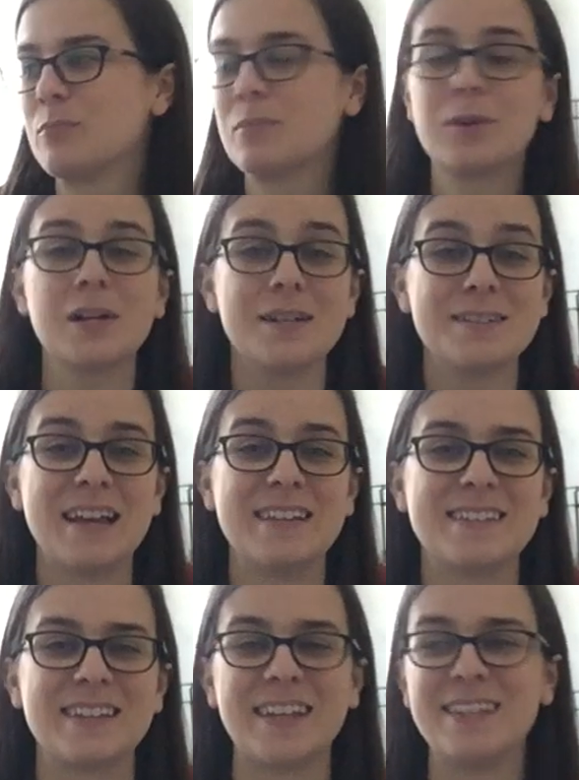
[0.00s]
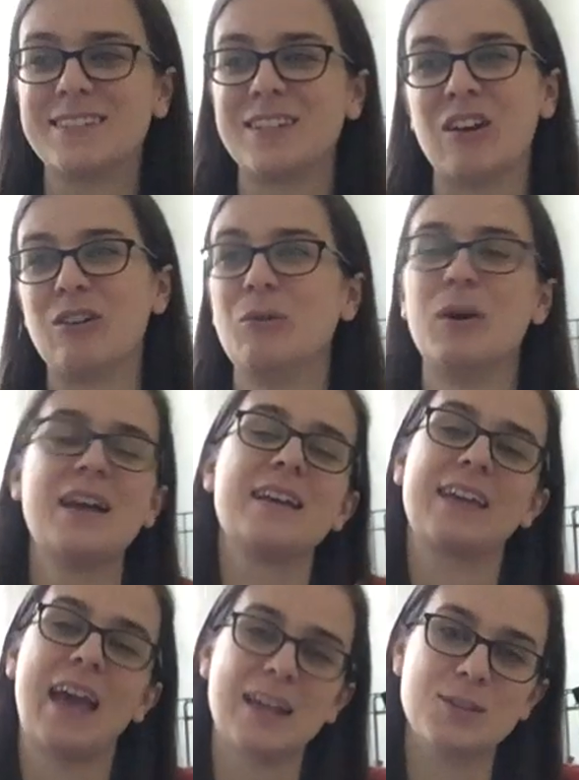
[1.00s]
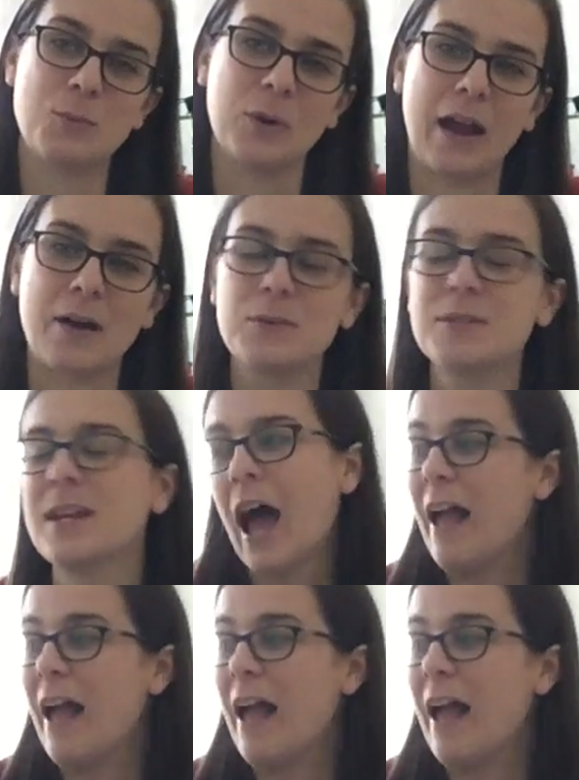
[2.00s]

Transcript: pretty intensely, so cats were out.